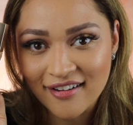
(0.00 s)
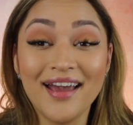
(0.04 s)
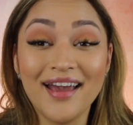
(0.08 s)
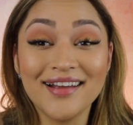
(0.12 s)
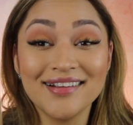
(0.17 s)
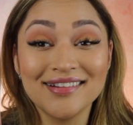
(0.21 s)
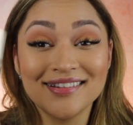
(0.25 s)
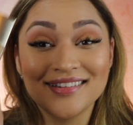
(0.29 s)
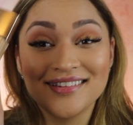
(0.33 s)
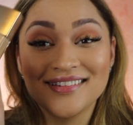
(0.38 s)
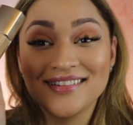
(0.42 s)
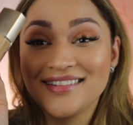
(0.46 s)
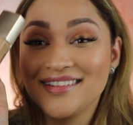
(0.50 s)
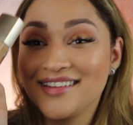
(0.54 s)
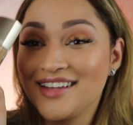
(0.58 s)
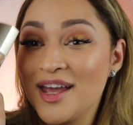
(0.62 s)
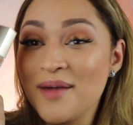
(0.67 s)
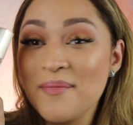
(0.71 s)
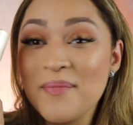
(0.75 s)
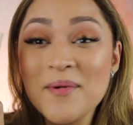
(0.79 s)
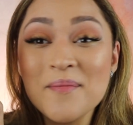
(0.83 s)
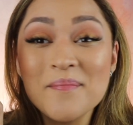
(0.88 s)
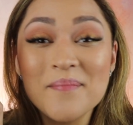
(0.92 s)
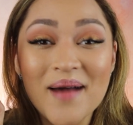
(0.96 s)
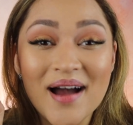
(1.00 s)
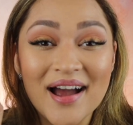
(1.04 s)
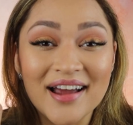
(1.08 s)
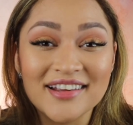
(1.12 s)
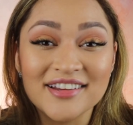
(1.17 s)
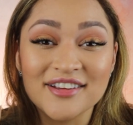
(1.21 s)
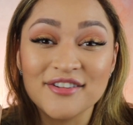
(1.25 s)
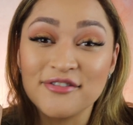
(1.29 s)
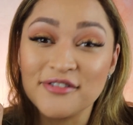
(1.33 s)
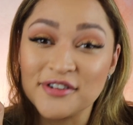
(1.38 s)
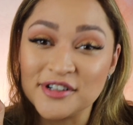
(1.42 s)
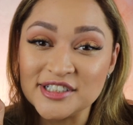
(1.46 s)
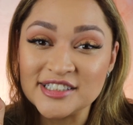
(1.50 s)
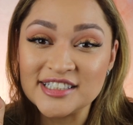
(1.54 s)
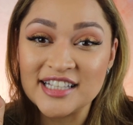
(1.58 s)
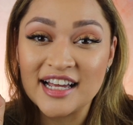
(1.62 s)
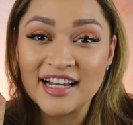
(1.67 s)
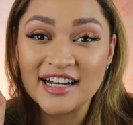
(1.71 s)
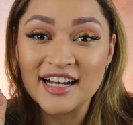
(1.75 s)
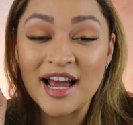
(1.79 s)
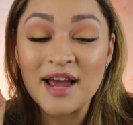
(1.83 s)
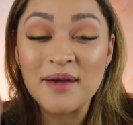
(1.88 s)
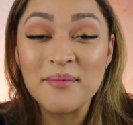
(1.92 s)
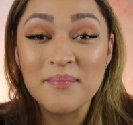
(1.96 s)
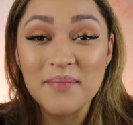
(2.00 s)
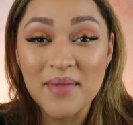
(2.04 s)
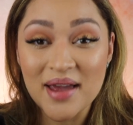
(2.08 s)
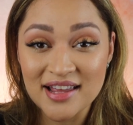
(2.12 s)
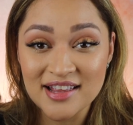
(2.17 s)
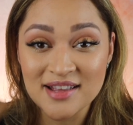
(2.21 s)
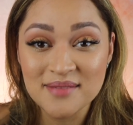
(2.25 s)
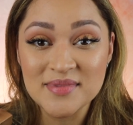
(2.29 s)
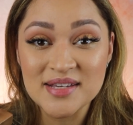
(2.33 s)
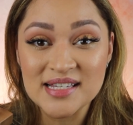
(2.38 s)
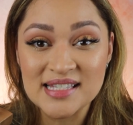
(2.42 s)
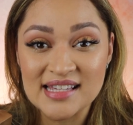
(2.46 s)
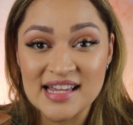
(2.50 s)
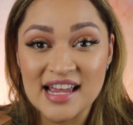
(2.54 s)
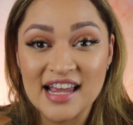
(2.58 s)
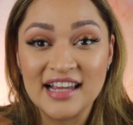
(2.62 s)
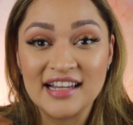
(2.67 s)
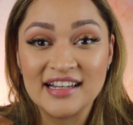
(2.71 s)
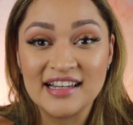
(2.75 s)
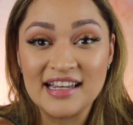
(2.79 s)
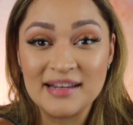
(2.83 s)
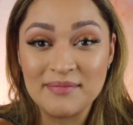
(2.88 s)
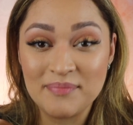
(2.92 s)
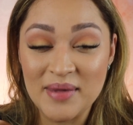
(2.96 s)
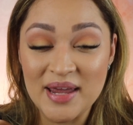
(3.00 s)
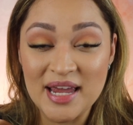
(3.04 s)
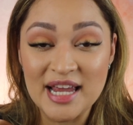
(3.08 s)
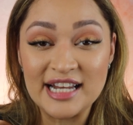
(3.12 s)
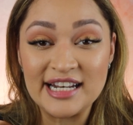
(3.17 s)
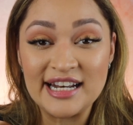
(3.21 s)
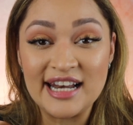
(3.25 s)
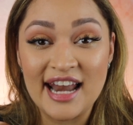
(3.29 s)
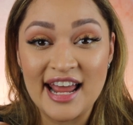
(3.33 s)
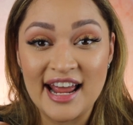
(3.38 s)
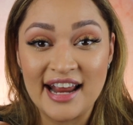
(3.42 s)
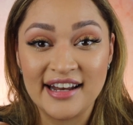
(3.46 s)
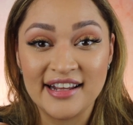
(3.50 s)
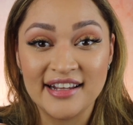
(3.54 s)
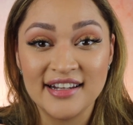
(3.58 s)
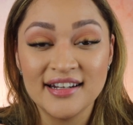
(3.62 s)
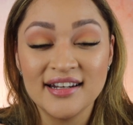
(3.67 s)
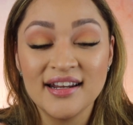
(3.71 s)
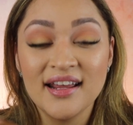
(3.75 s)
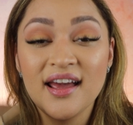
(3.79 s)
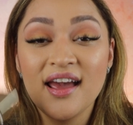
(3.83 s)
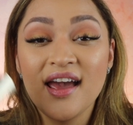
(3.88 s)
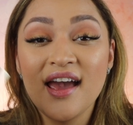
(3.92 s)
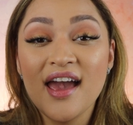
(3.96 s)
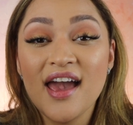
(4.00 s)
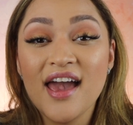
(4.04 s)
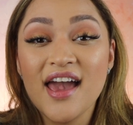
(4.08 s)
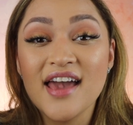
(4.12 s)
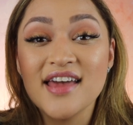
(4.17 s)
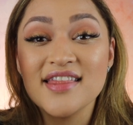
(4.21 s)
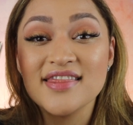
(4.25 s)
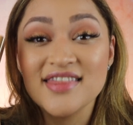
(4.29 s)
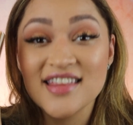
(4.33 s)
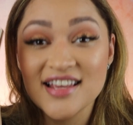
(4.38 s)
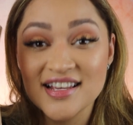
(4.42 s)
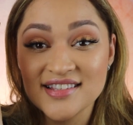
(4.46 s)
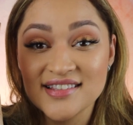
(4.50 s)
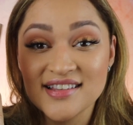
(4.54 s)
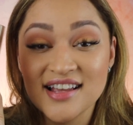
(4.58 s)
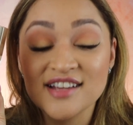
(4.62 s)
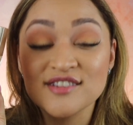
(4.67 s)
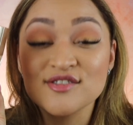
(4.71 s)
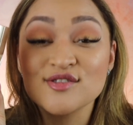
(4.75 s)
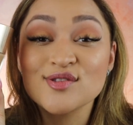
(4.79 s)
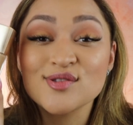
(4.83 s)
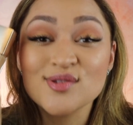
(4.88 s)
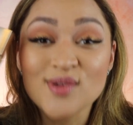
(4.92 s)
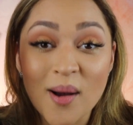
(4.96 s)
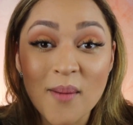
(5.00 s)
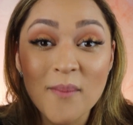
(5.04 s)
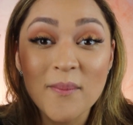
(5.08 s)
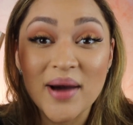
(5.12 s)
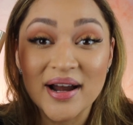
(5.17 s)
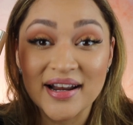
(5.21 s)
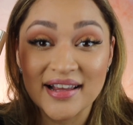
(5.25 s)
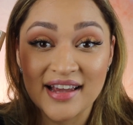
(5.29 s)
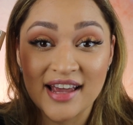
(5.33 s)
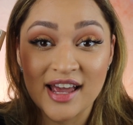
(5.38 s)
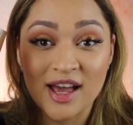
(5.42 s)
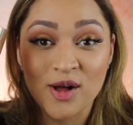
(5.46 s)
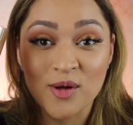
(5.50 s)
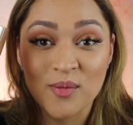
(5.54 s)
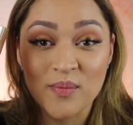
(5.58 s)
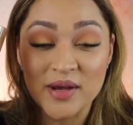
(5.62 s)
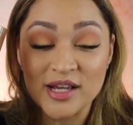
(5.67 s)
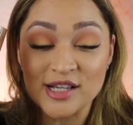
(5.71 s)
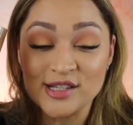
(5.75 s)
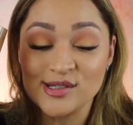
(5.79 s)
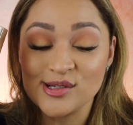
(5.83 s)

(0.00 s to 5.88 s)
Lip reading: And keep in mind, the first time I made a mistake picking linen, and this time somebody helped me.